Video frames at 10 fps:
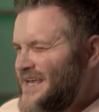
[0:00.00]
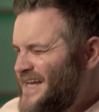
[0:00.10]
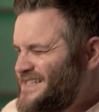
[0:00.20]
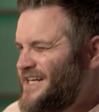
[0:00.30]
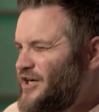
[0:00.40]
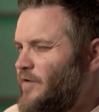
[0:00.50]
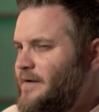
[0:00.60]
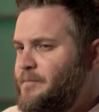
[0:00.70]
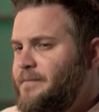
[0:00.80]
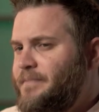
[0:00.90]
It's an
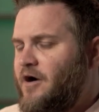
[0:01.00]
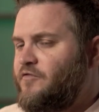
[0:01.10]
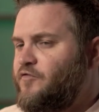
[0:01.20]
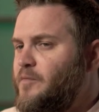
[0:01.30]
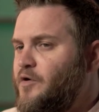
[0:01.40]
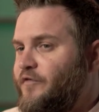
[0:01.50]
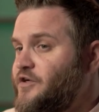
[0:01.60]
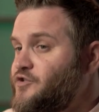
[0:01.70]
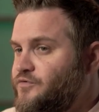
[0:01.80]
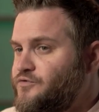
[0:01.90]
incredibly powerful
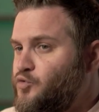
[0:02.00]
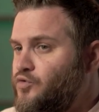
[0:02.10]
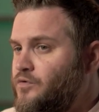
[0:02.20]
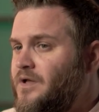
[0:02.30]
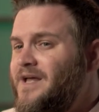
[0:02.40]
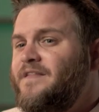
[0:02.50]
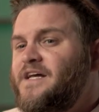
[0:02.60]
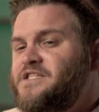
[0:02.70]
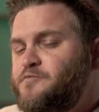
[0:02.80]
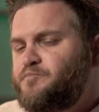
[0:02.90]
motivational tool
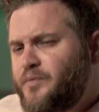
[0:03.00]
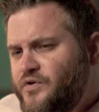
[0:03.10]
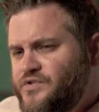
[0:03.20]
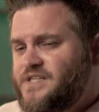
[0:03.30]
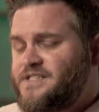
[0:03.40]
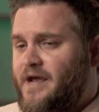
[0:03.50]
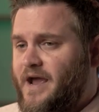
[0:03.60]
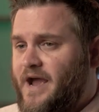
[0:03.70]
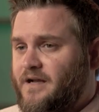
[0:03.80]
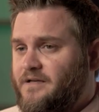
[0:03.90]
that spurs us to
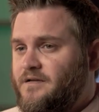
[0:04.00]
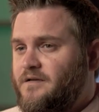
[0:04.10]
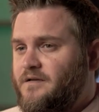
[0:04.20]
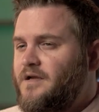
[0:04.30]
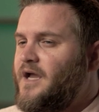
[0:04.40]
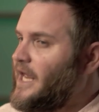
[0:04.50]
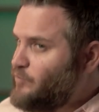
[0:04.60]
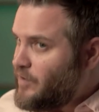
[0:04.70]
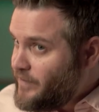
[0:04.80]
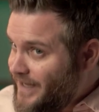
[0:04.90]
act. And
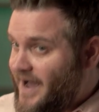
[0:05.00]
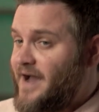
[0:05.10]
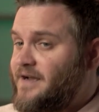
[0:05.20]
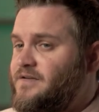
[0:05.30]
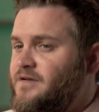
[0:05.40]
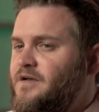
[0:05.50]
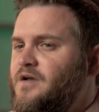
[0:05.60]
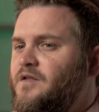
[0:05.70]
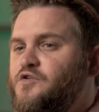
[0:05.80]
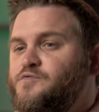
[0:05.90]
when we act,
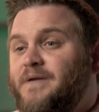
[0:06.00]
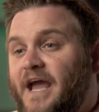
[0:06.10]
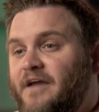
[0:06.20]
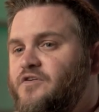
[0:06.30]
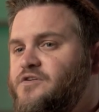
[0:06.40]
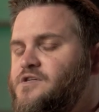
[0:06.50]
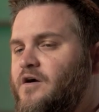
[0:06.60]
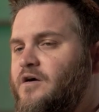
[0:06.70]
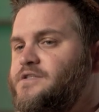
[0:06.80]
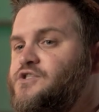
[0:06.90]
those behaviors
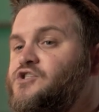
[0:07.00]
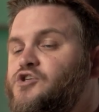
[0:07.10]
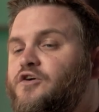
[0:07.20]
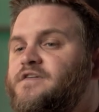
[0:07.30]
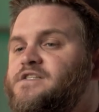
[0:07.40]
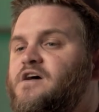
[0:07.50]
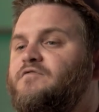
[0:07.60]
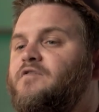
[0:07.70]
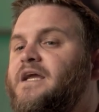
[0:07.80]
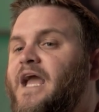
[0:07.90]
are in service
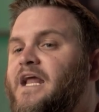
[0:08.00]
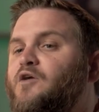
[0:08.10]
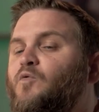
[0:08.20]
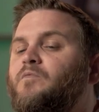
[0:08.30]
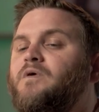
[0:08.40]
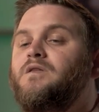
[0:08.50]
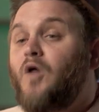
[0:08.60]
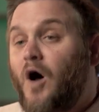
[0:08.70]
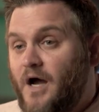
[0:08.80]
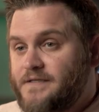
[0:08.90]
of regaining what we
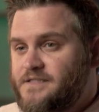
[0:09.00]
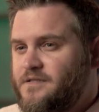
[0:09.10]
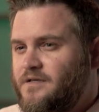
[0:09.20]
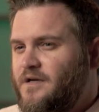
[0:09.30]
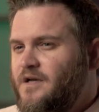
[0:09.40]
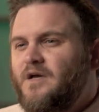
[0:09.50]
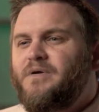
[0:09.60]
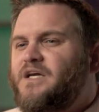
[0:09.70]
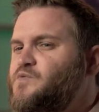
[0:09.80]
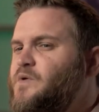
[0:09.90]
lost,
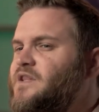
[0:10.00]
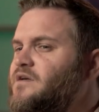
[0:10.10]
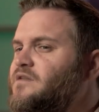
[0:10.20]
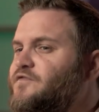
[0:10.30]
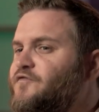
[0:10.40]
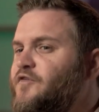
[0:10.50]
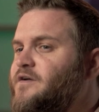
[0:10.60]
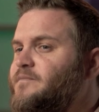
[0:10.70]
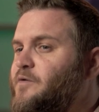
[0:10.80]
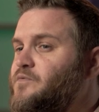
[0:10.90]
because we think the
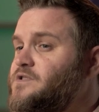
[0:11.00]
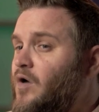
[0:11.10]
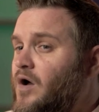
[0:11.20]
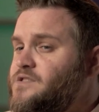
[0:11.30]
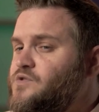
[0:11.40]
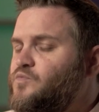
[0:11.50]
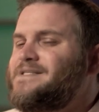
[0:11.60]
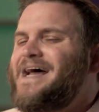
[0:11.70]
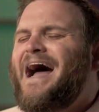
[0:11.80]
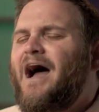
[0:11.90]
freedom that was lost
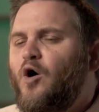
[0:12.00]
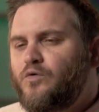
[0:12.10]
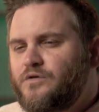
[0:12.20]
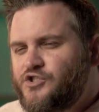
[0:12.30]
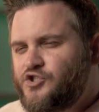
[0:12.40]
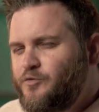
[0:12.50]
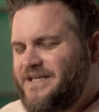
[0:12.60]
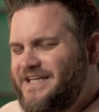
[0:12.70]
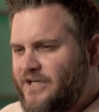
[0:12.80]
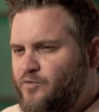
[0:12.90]
was ours to
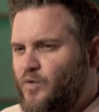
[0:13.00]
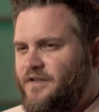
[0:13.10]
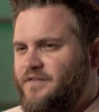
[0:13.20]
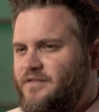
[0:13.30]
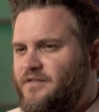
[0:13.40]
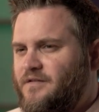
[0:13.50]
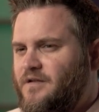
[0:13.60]
begin with.